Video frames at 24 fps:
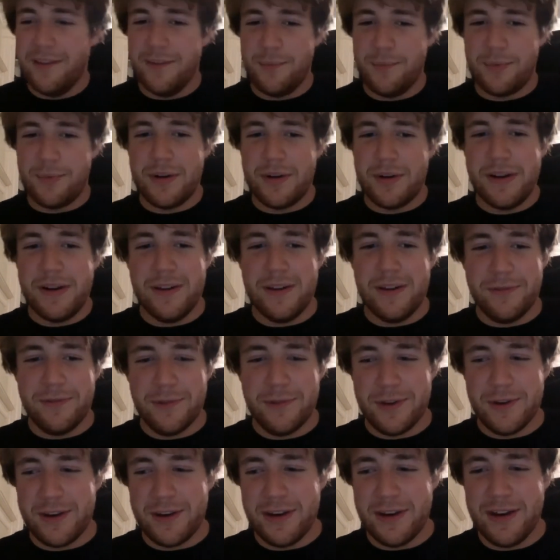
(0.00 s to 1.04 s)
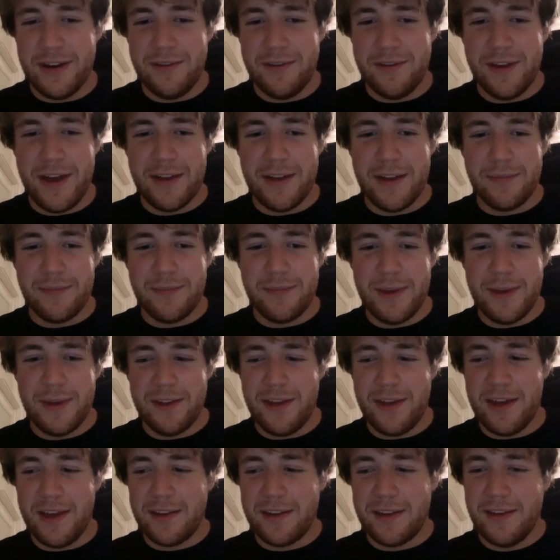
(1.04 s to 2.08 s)
pretty unfortunate if you ask me.
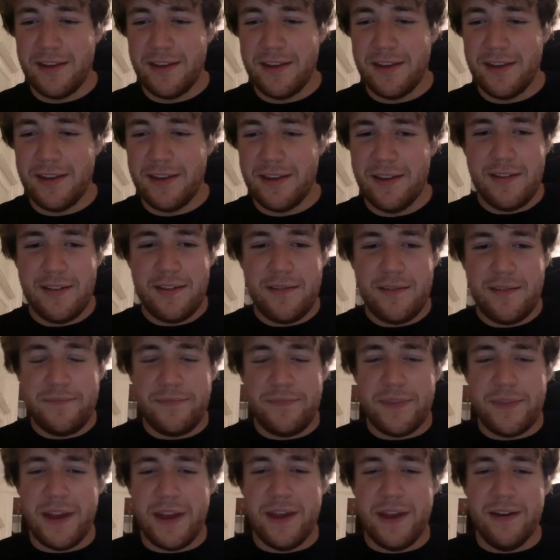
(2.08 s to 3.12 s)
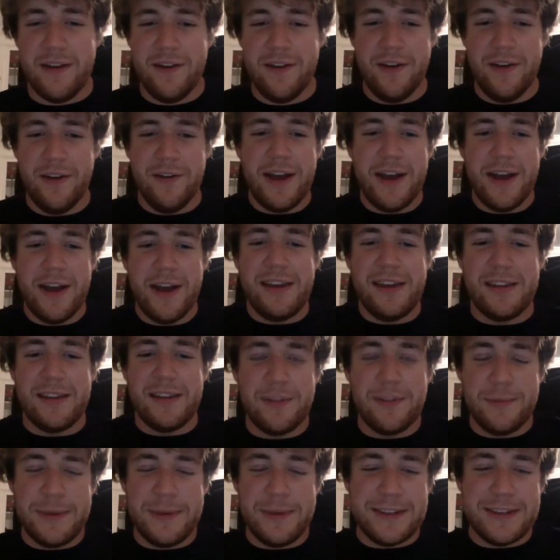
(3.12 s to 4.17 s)
Like, I don't know. I think
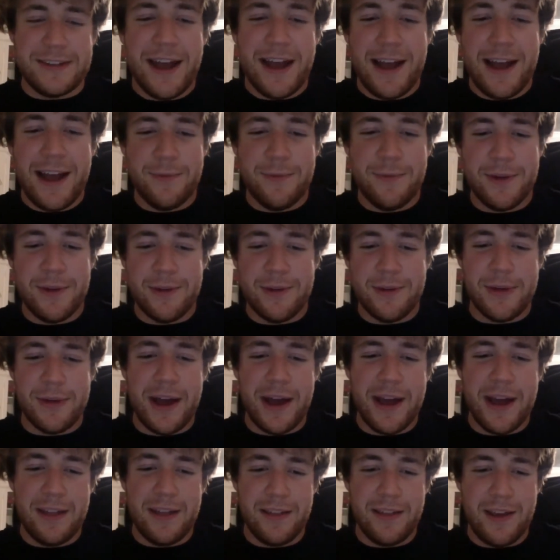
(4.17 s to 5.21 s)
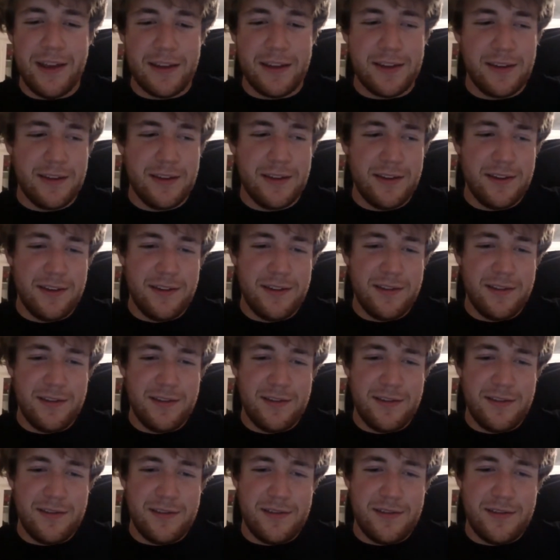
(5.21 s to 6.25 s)
there'll be a time when you buy like,
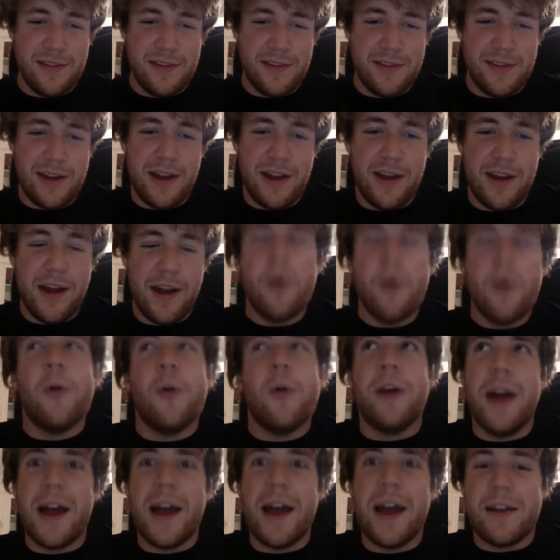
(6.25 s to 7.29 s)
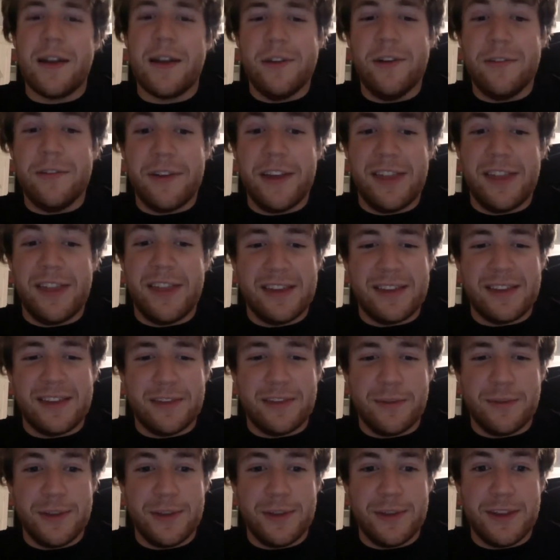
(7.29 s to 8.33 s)
or I don't know if I think
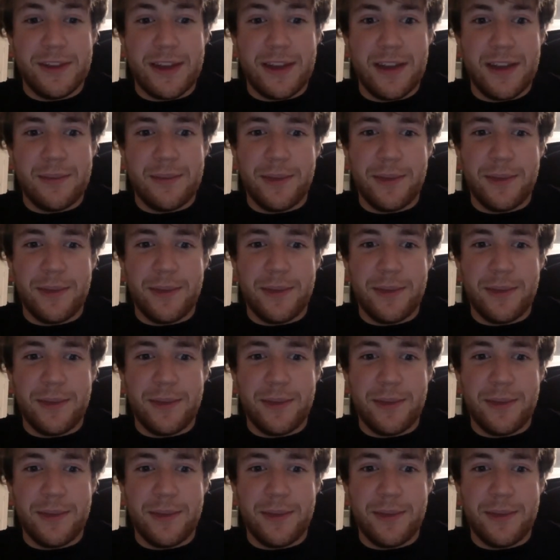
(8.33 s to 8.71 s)
this will be the case,